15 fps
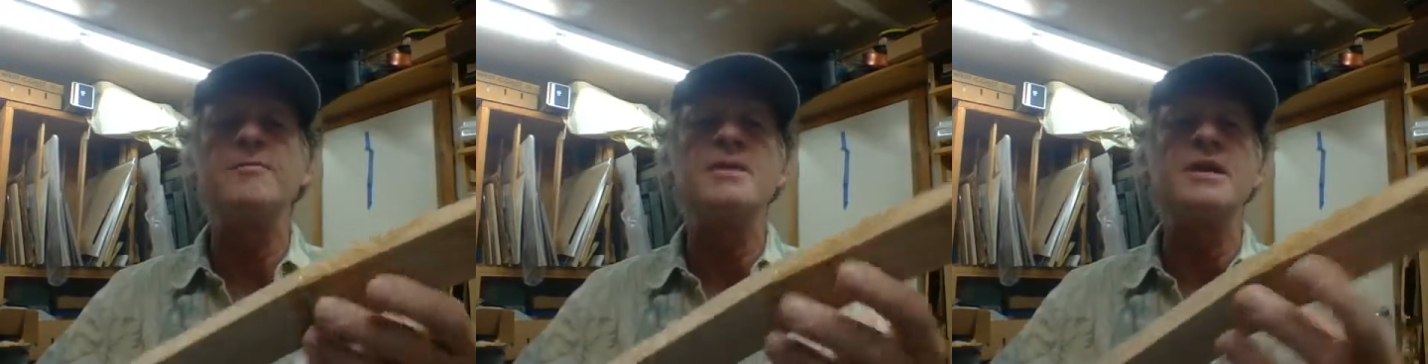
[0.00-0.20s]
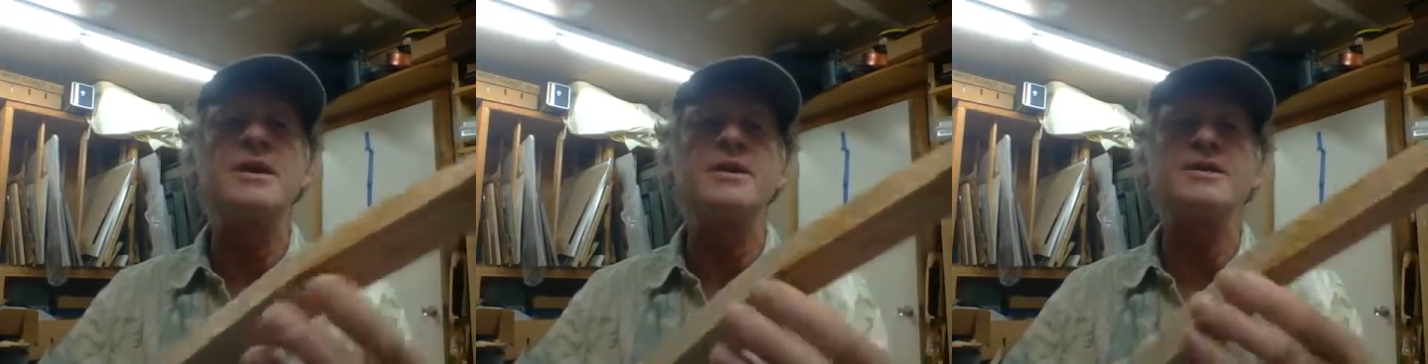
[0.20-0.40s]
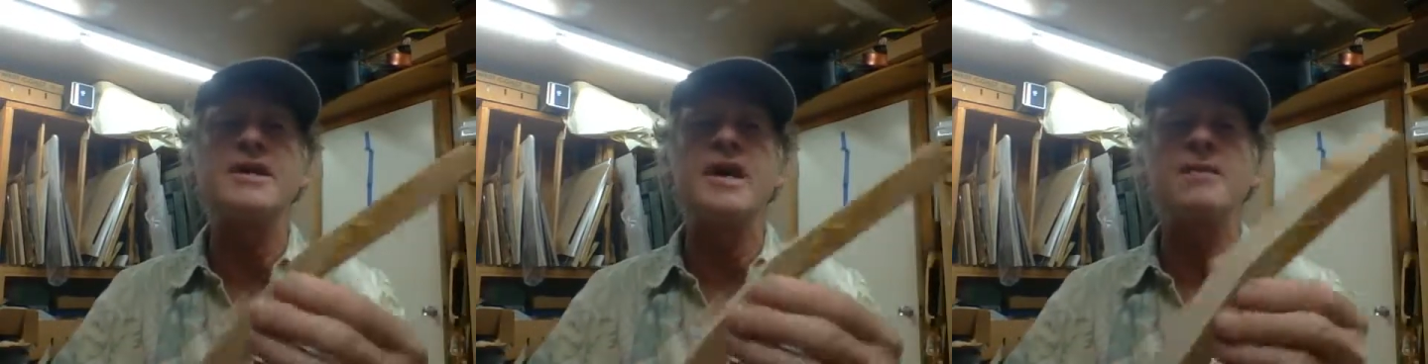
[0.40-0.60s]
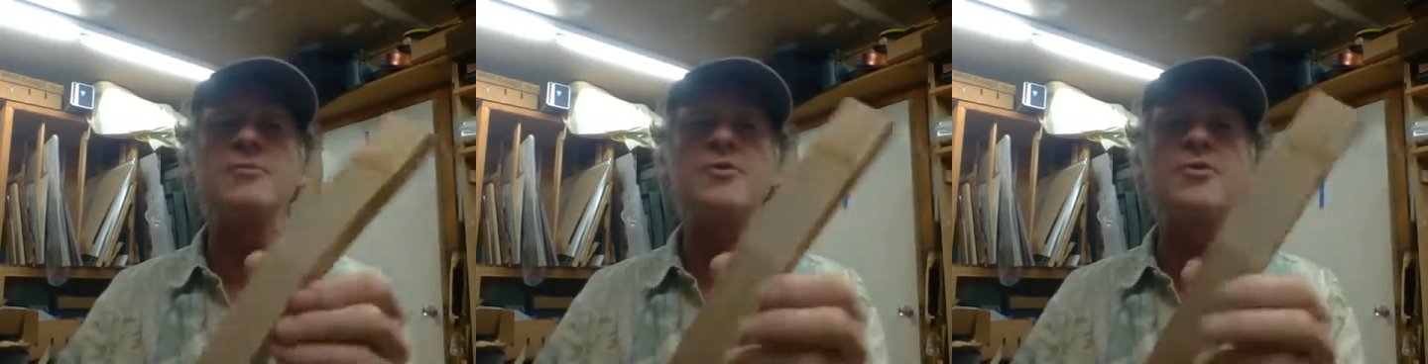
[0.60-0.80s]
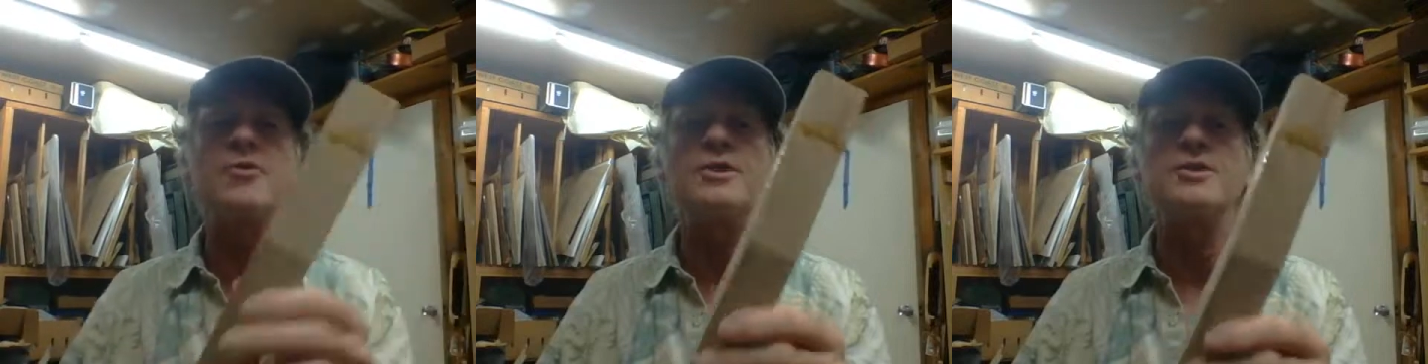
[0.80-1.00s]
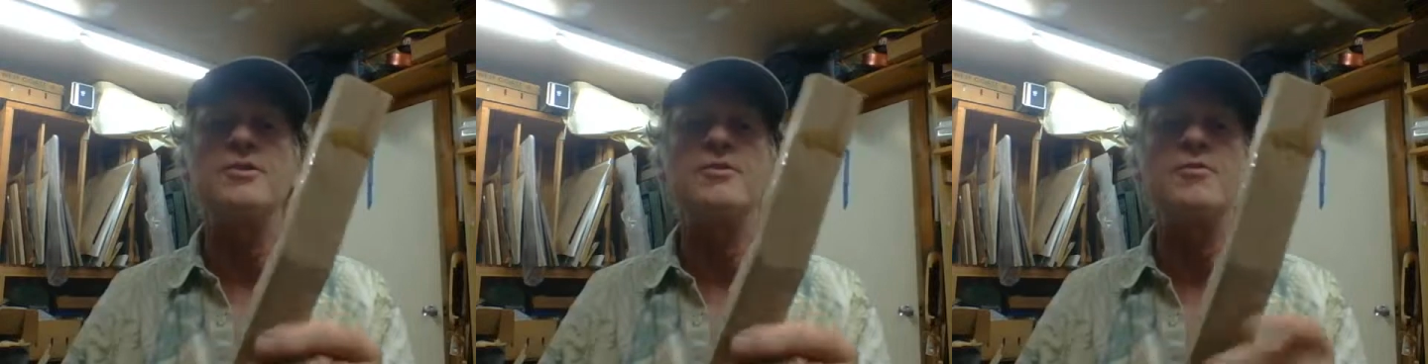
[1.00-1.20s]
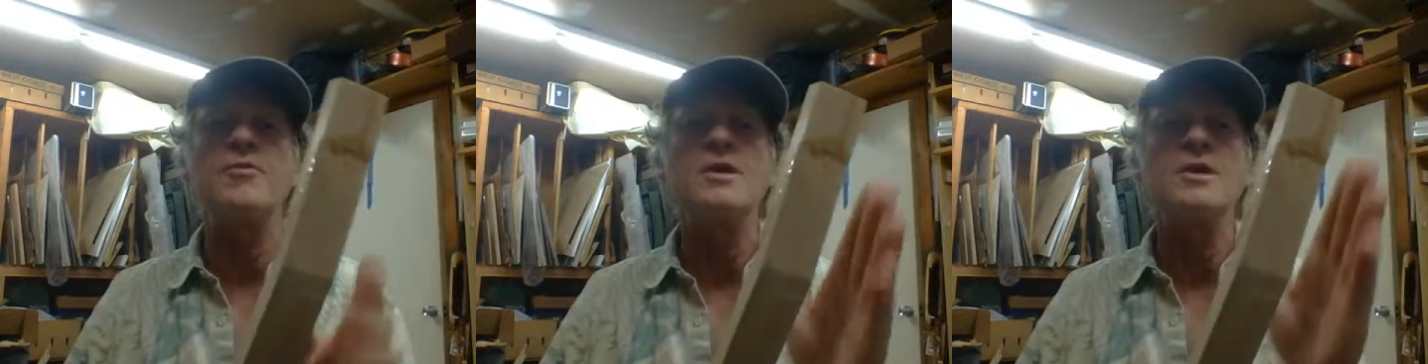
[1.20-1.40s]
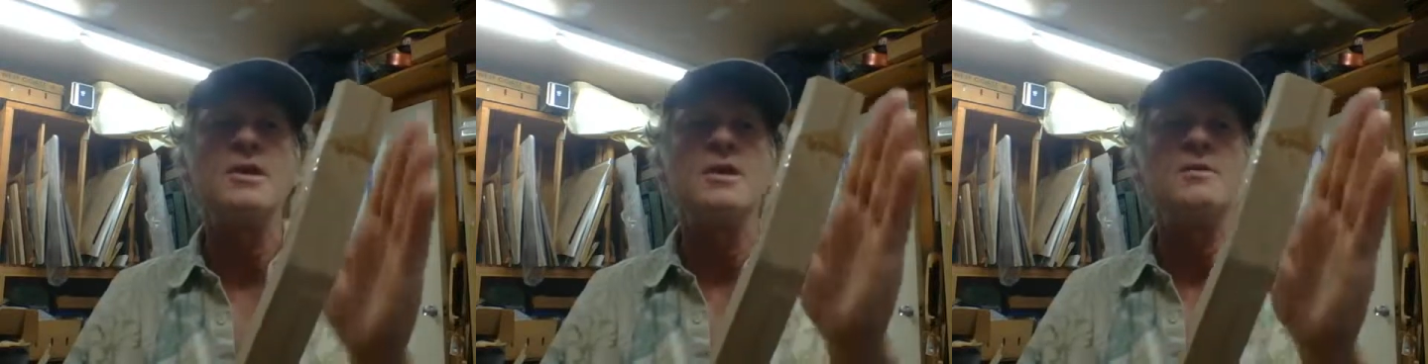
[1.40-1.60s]
because I'm going
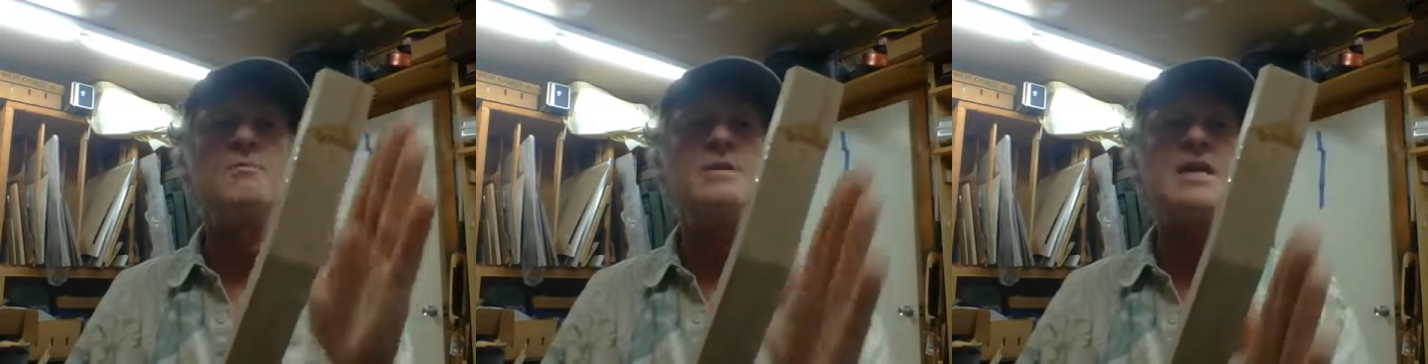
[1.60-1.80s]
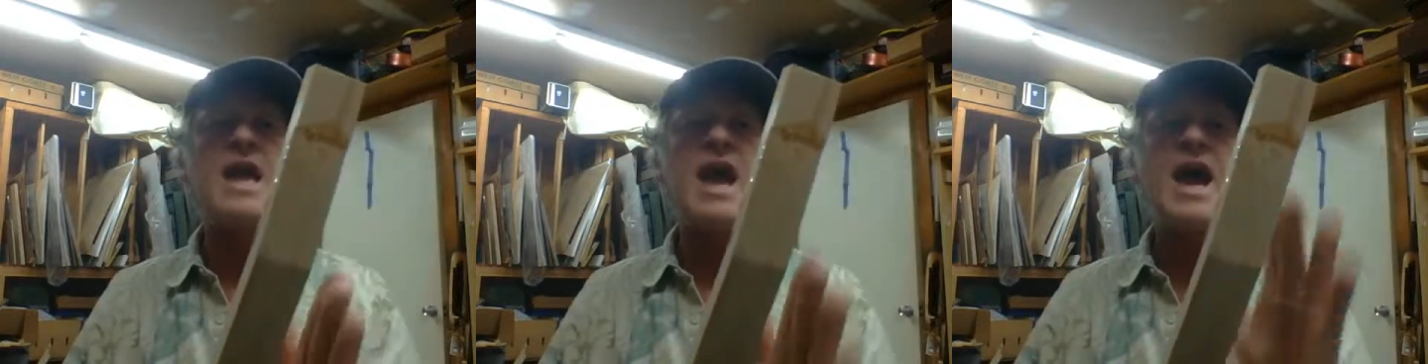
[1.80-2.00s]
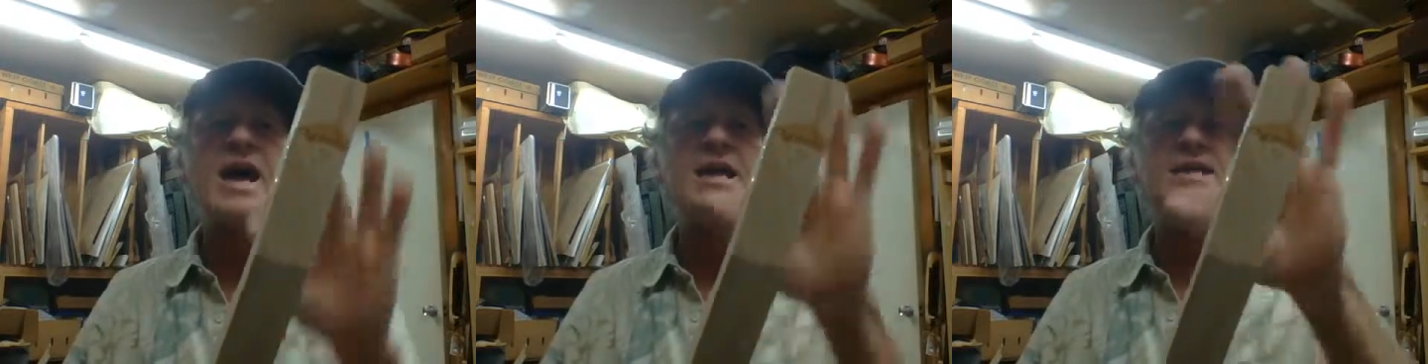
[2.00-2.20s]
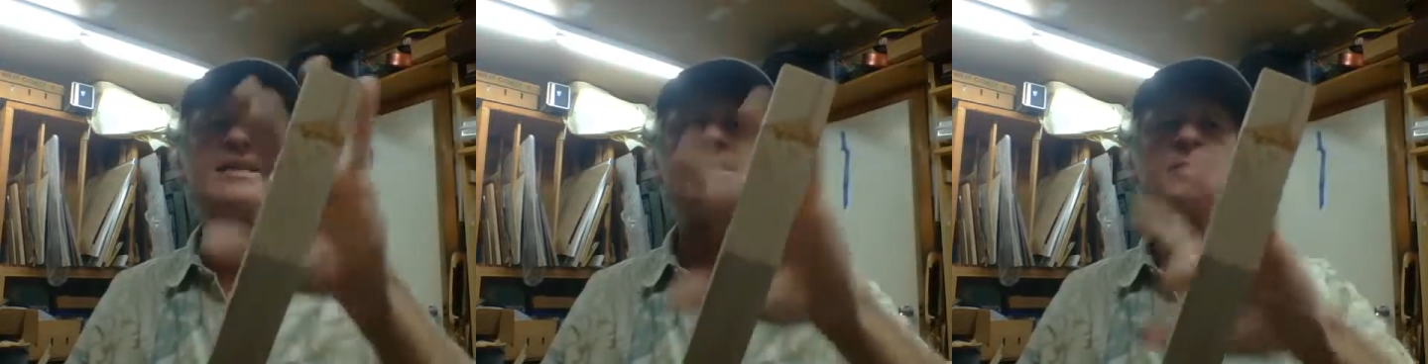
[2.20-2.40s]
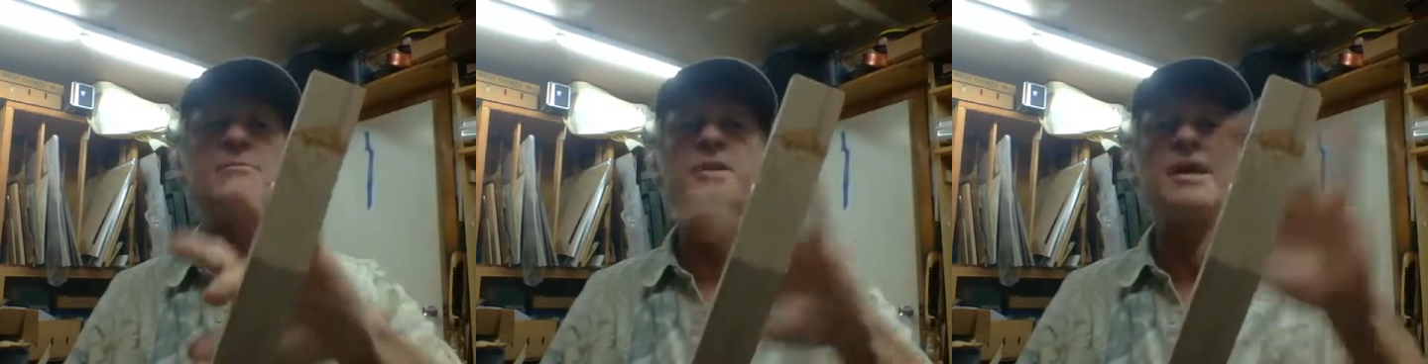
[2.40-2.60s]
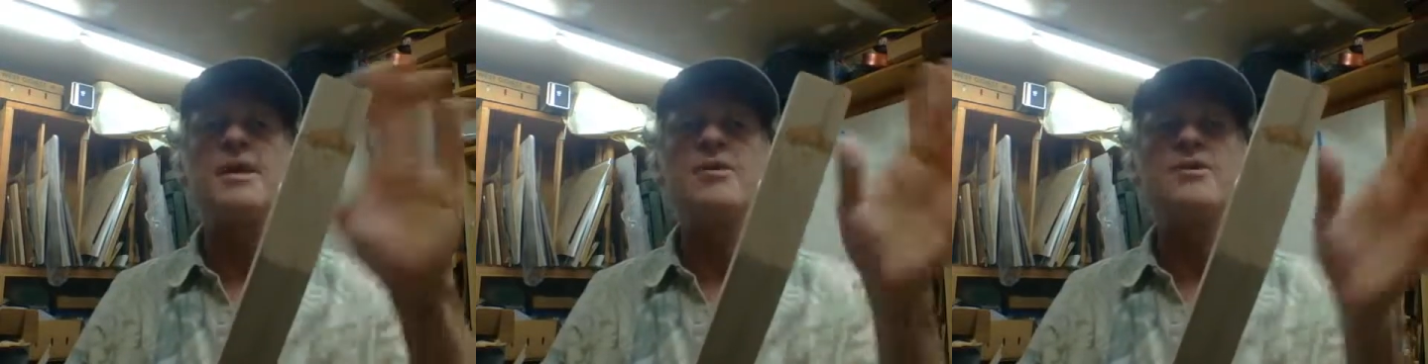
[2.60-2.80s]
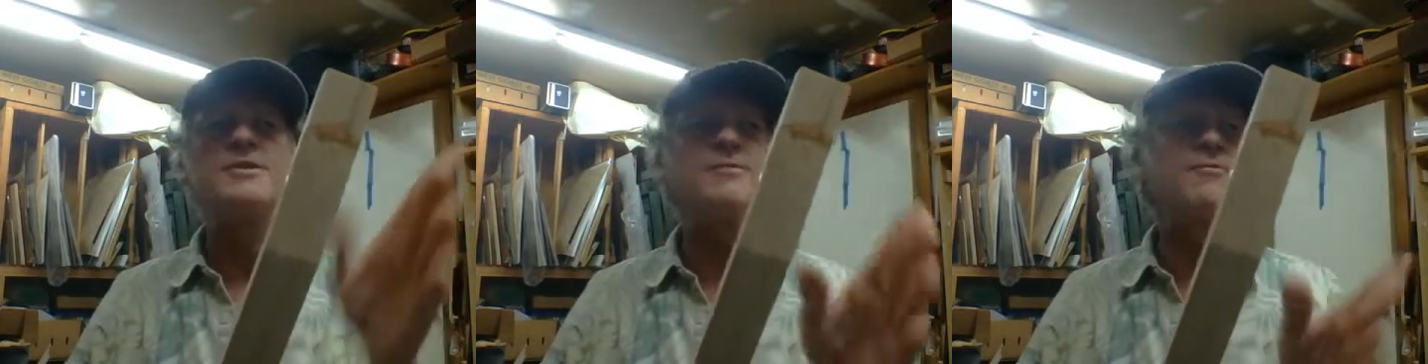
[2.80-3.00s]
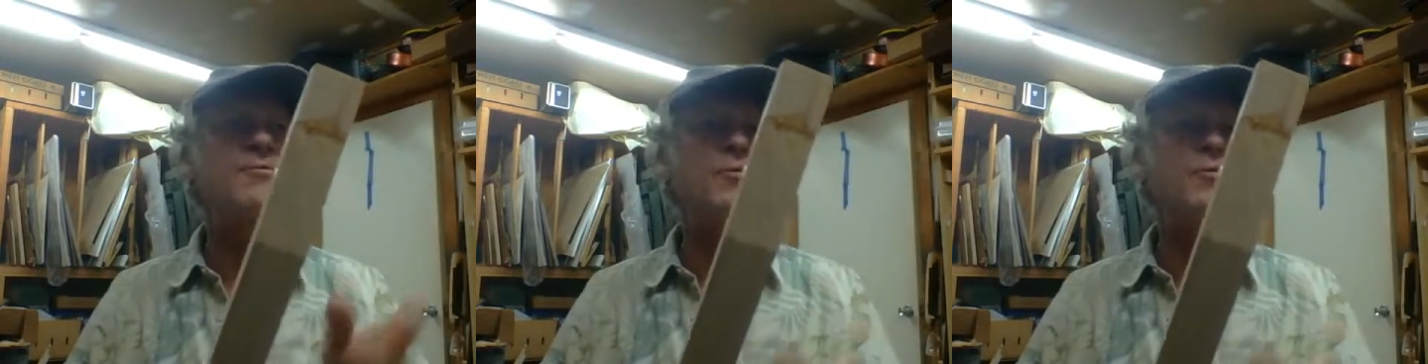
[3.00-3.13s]
to be adding some layers of